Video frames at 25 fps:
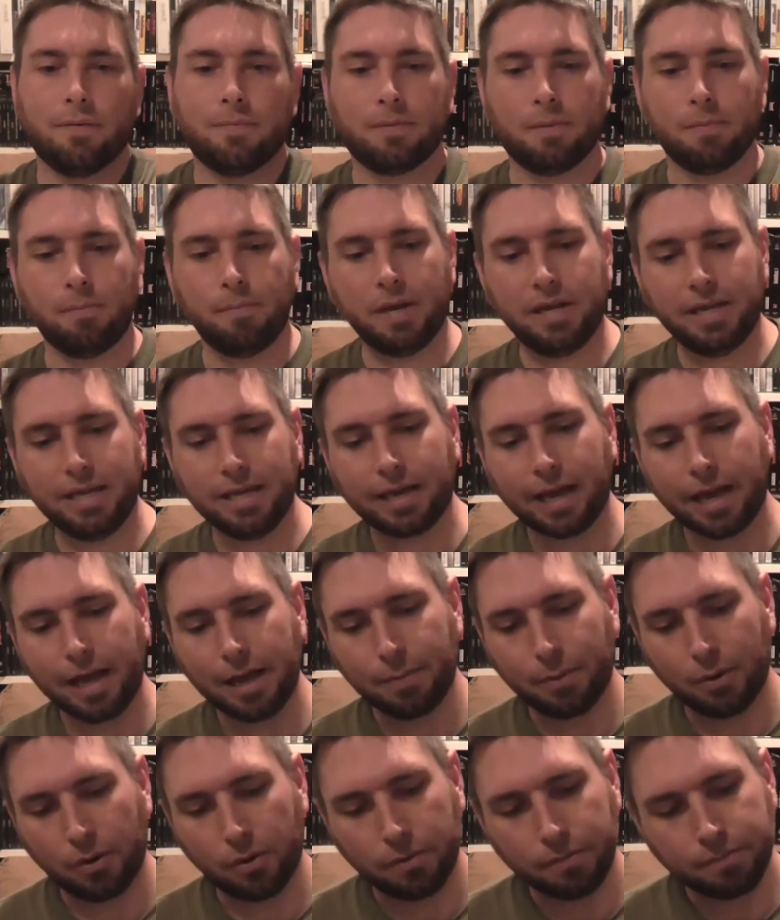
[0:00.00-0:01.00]
MIDI
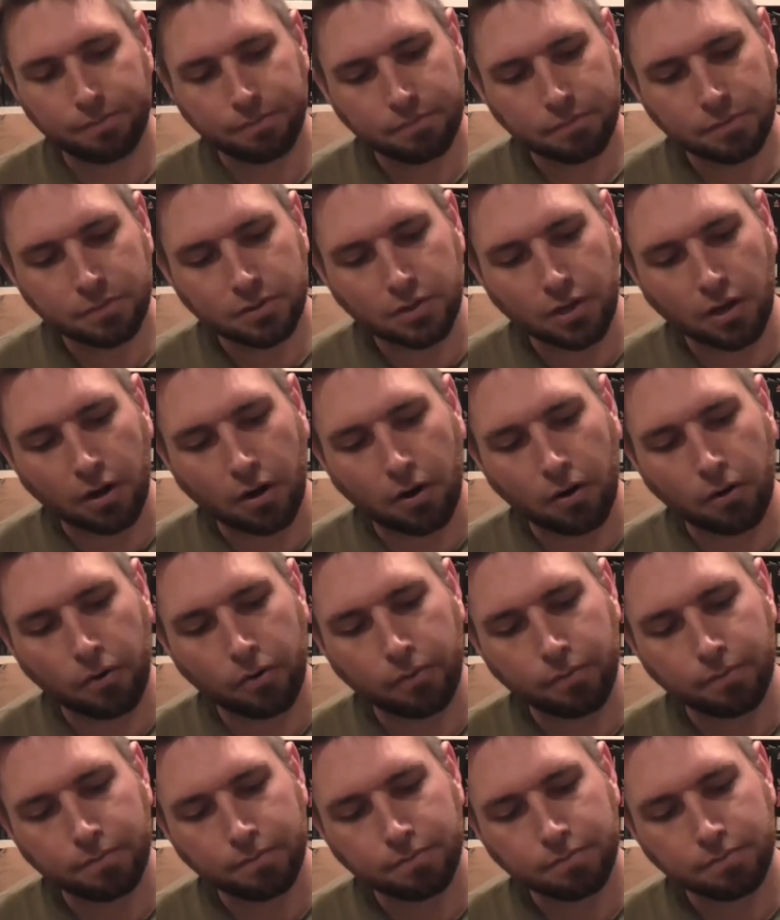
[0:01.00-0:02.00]
cable.
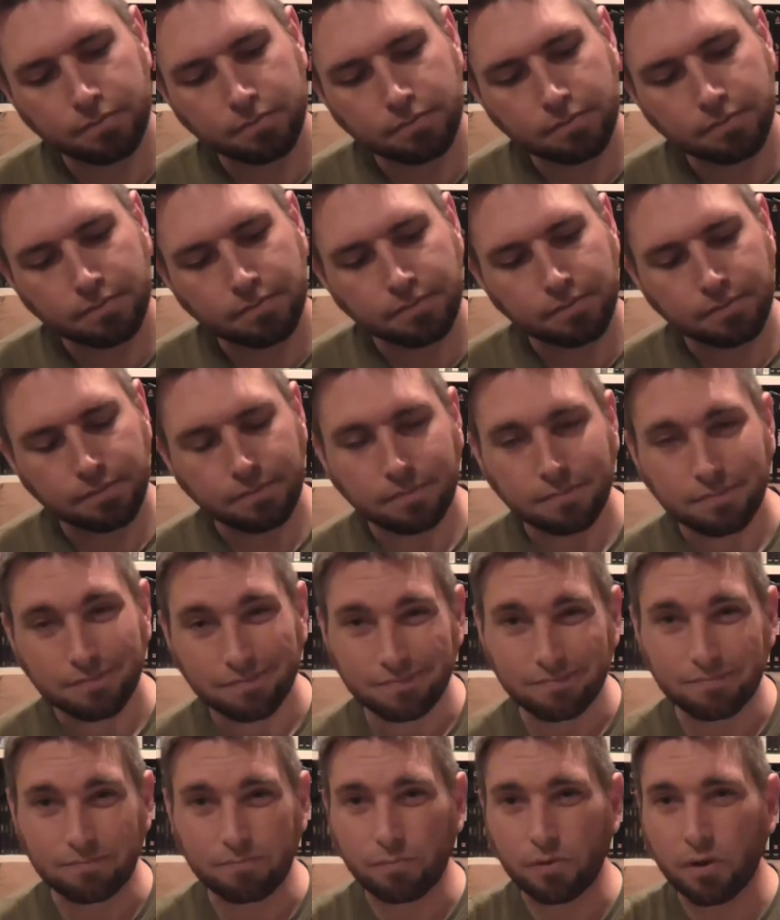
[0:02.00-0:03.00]
So
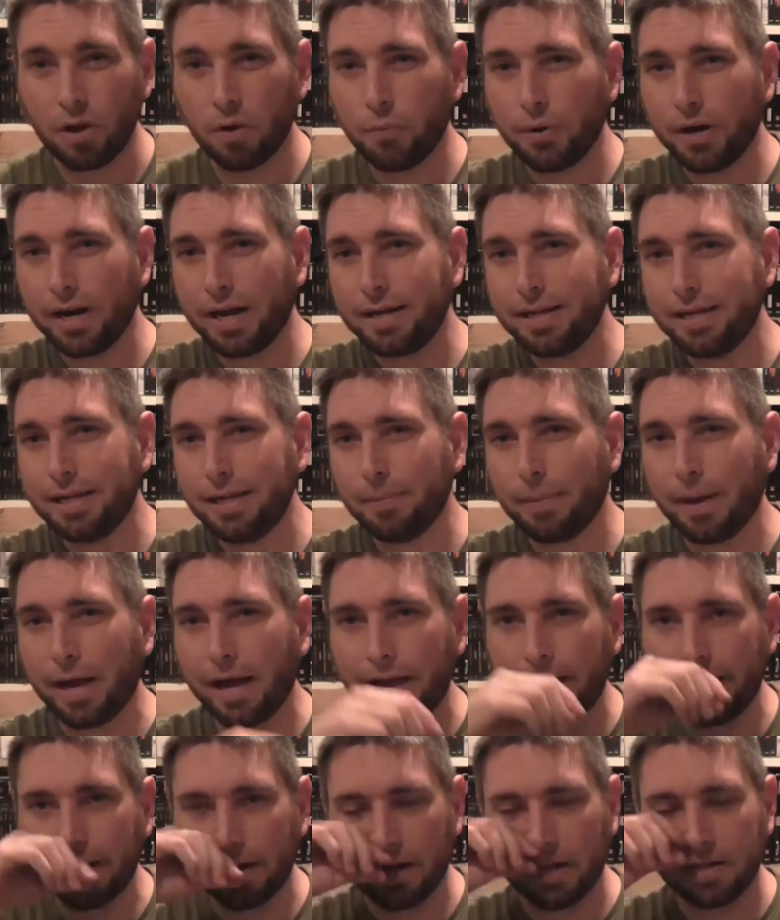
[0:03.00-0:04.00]
I went on
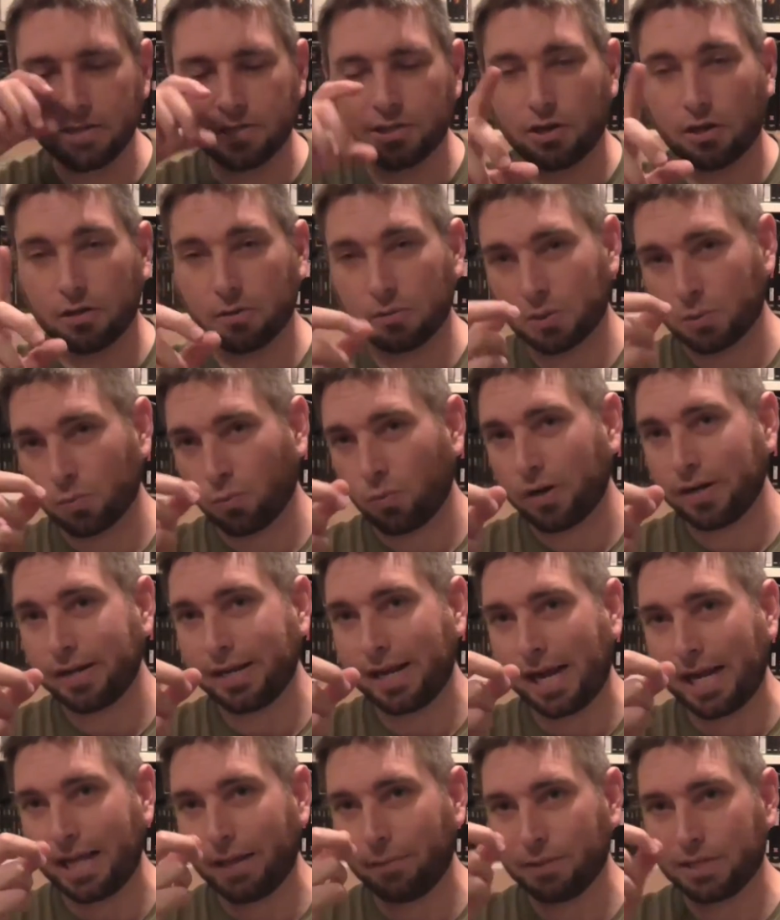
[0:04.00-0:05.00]
eBay and I saw there was one
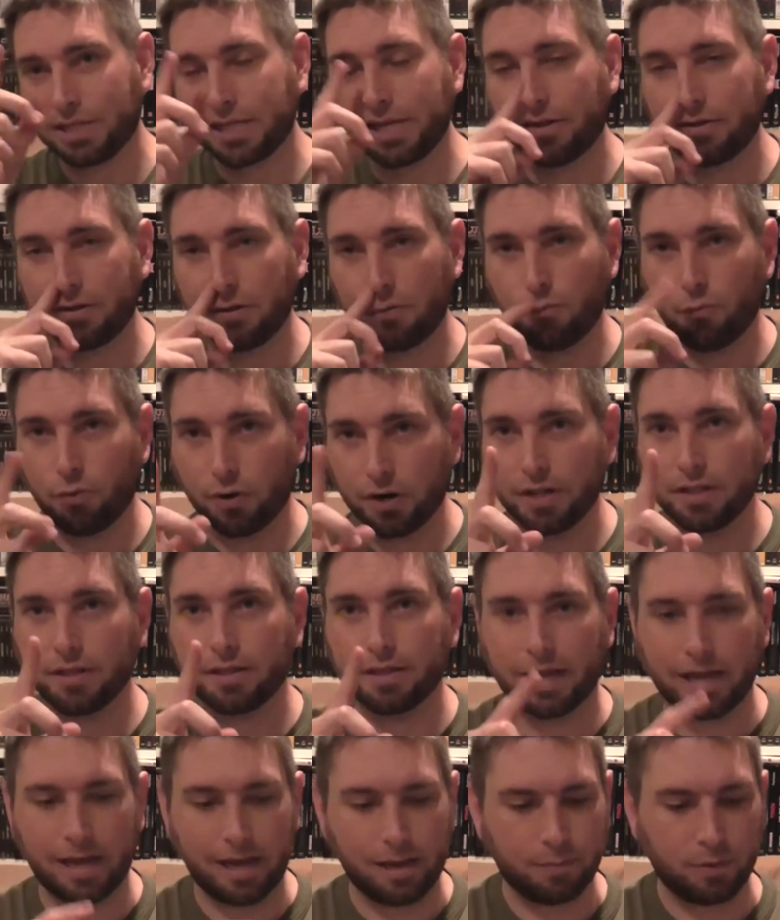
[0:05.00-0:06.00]
guy that was selling one of the
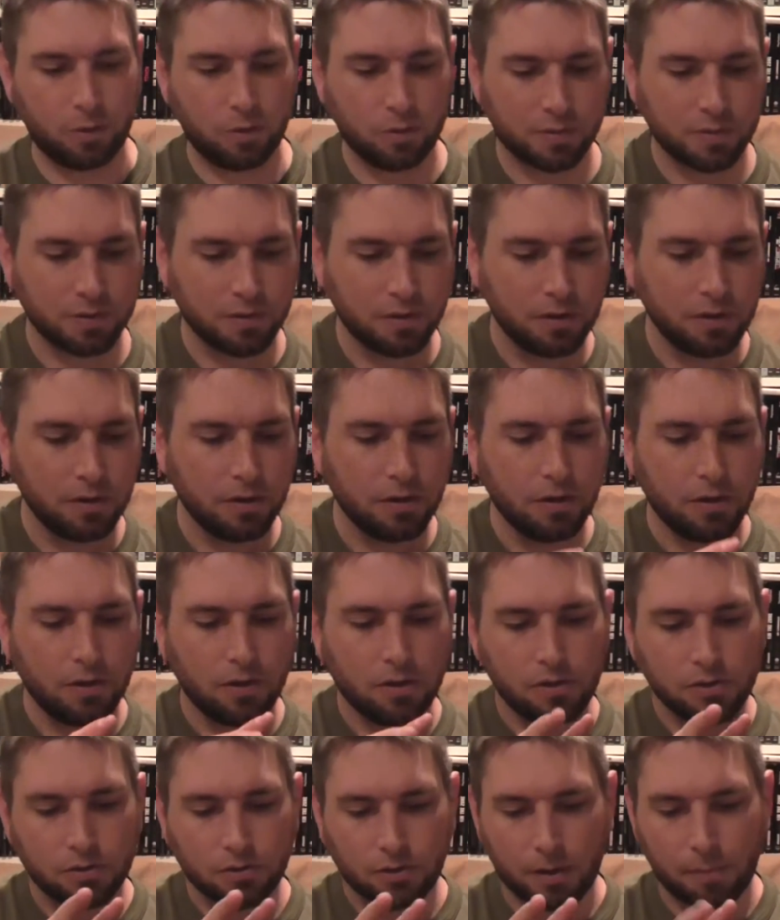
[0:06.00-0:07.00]
cables.
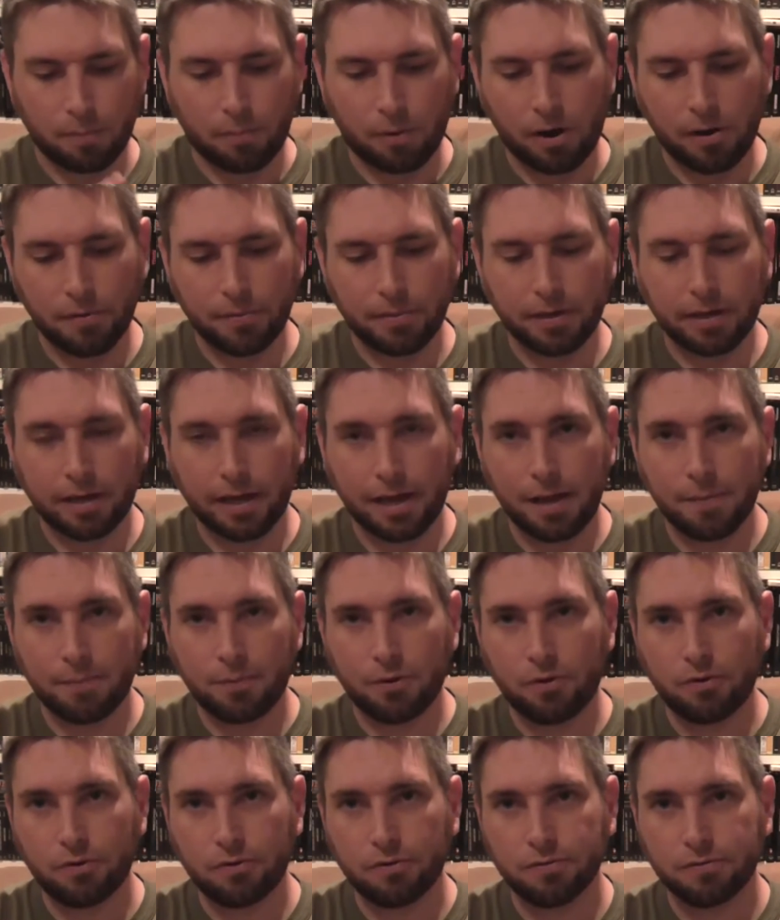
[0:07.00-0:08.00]
So I bought the
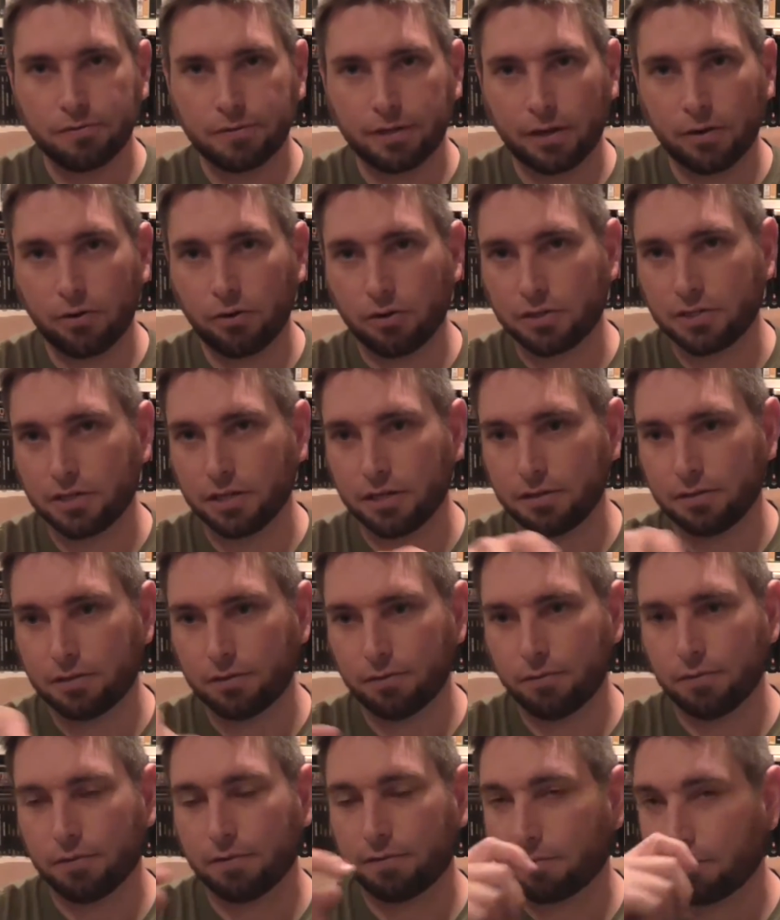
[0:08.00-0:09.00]
cable that hooks
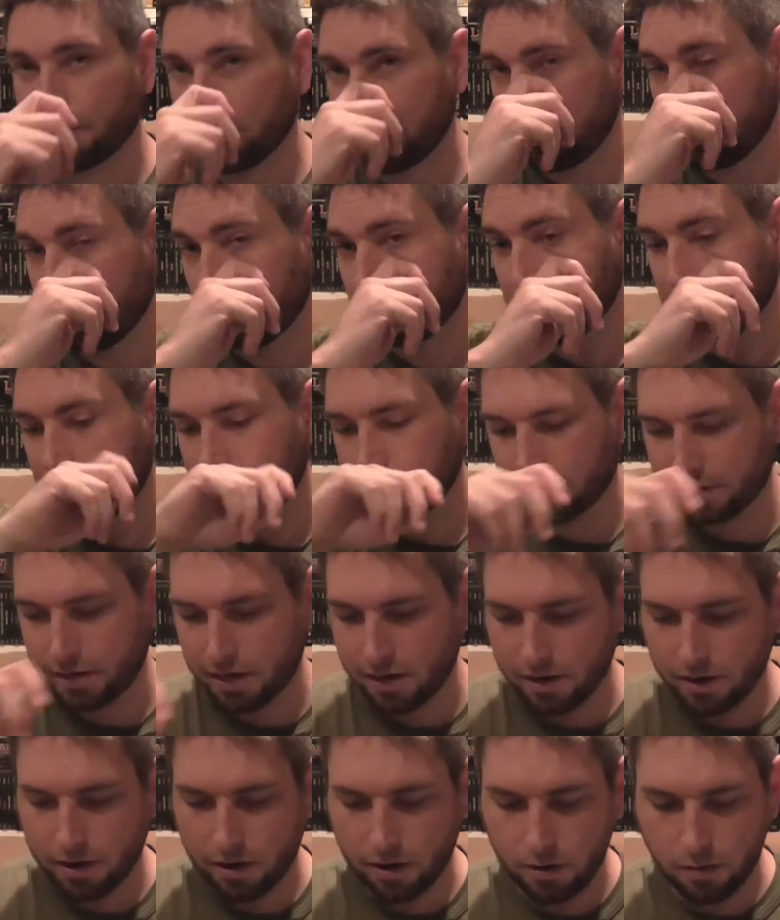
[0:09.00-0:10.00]
into the front of the
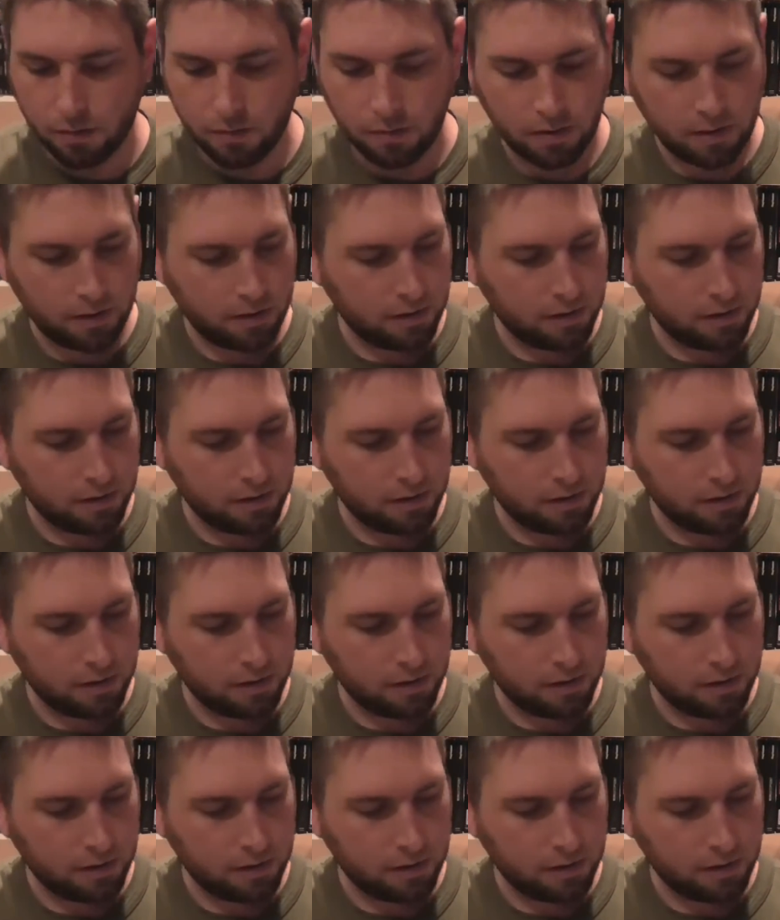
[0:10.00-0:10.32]
Nintendo.